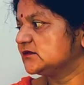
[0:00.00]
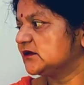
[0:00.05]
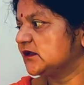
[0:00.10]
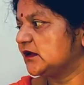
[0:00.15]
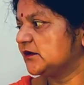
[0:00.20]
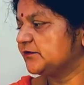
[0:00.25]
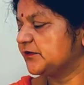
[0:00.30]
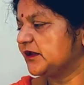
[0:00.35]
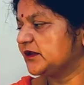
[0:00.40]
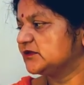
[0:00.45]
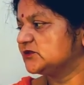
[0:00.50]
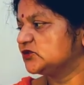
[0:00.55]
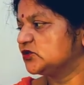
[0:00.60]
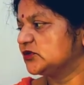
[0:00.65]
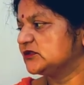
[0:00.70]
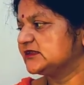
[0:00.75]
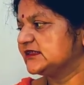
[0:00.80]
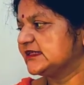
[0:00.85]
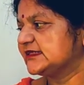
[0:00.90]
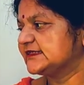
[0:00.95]
Now I move
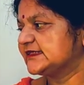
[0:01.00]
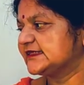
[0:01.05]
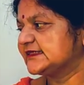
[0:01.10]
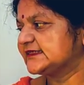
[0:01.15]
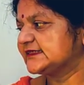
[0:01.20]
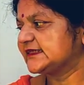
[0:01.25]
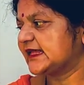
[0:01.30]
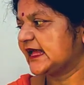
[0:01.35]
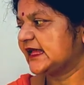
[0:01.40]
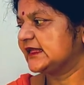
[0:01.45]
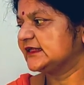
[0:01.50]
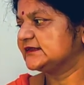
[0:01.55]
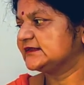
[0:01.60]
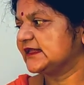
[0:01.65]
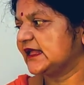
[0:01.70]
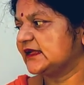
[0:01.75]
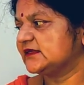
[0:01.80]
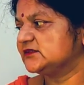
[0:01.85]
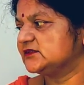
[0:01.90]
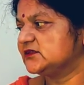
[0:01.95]
towards the sixth
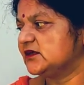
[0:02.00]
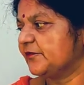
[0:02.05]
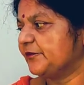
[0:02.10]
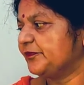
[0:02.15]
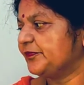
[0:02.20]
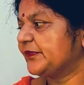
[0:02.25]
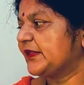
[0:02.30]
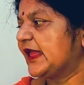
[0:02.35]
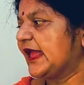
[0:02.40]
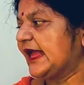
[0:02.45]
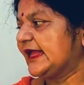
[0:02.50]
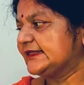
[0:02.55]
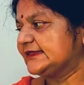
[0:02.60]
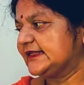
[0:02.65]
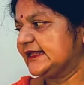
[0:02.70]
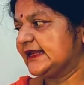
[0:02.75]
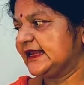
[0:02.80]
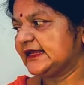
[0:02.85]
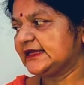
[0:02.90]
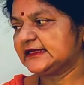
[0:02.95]
stanza.
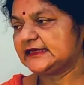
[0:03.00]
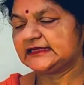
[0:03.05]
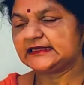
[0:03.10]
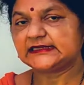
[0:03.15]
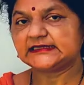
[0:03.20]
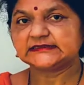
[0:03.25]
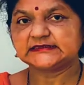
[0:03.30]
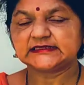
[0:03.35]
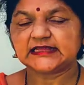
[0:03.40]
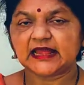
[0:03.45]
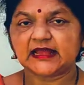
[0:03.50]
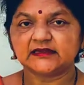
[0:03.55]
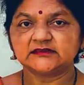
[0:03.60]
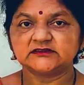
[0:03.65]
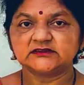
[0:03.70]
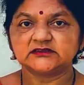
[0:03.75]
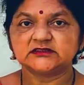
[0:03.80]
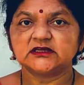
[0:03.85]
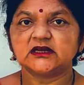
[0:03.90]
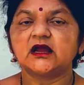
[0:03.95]
and the last
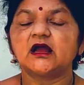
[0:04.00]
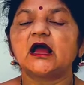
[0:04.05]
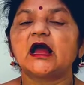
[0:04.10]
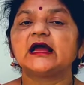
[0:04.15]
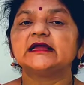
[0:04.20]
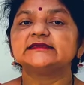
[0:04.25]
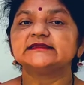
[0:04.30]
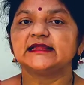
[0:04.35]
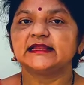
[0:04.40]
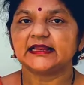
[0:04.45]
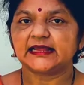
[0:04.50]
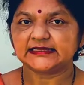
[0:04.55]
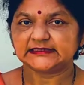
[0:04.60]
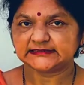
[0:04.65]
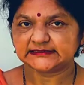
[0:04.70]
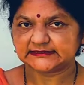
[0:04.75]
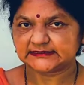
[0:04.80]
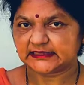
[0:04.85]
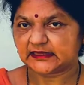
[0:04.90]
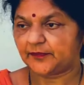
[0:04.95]
stanza, and the
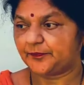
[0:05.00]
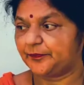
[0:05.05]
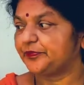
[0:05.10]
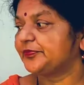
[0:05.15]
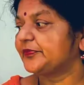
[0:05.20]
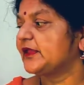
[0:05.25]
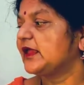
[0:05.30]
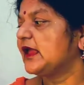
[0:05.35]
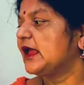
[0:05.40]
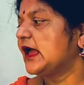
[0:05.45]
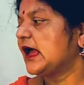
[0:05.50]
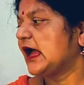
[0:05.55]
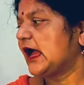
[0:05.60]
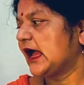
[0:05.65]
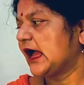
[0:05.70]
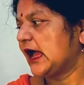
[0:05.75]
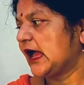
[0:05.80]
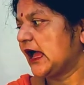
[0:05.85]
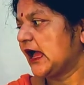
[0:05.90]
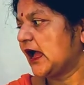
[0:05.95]
lines are,
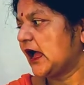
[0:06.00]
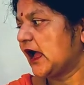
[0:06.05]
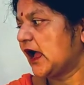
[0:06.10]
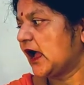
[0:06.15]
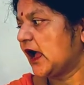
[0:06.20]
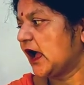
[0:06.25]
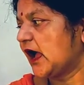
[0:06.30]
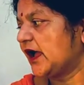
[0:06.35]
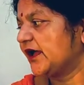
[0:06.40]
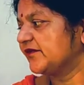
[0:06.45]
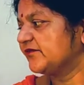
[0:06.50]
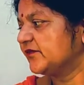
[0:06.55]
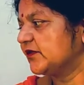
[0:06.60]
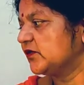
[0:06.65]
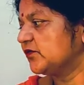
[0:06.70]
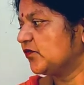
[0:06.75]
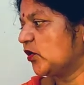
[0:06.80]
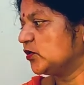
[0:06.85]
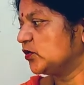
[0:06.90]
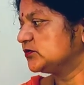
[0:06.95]

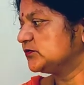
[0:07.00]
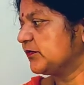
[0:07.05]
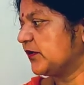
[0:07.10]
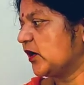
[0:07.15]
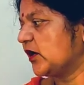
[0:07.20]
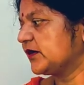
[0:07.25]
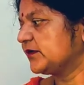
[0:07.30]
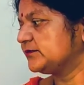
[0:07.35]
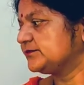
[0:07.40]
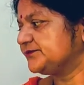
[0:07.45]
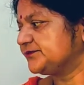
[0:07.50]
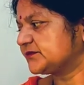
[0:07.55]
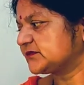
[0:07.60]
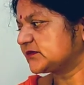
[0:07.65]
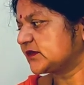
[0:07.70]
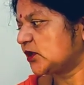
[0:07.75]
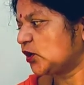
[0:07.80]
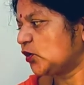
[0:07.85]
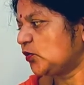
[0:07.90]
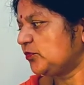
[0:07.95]
I'll follow one
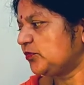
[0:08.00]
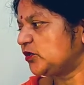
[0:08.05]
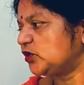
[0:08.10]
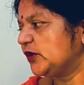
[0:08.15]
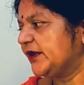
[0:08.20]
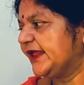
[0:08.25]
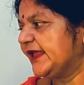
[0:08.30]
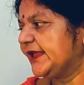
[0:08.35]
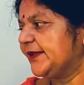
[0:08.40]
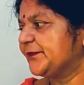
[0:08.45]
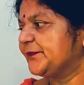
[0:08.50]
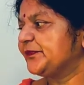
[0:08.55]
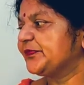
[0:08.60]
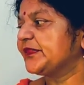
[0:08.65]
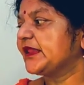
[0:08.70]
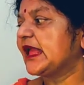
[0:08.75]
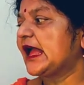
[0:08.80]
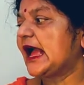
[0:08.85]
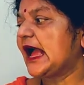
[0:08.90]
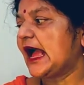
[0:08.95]
back home
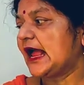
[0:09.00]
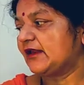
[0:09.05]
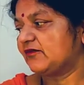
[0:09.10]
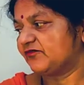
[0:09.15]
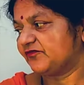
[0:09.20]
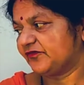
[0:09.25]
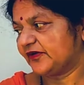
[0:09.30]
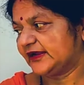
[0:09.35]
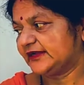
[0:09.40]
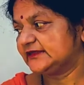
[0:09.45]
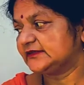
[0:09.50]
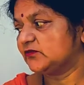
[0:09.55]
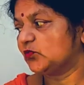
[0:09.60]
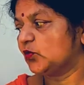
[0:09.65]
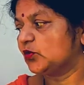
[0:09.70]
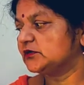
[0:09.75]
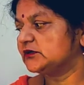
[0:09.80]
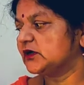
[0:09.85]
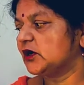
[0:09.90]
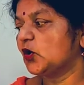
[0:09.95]
today. I'll
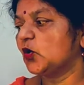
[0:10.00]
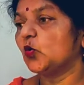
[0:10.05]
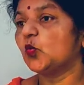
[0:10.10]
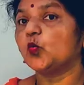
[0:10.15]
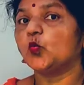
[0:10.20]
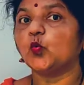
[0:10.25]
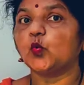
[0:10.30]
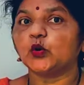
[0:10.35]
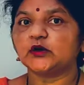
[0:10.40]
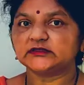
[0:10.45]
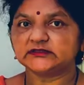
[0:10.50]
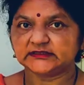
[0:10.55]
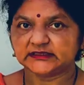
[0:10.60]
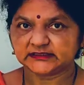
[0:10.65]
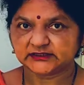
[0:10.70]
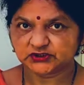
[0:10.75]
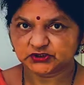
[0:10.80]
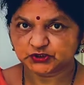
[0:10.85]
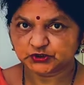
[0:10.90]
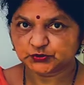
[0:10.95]
find out
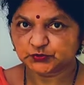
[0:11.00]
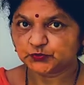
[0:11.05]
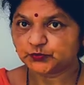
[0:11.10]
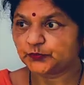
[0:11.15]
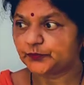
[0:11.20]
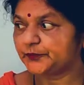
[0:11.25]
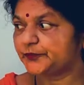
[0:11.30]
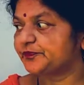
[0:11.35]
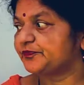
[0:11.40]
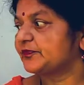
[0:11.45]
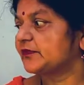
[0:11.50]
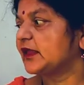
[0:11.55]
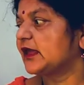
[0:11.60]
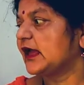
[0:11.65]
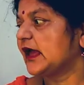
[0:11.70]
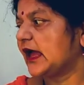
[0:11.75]
what they do.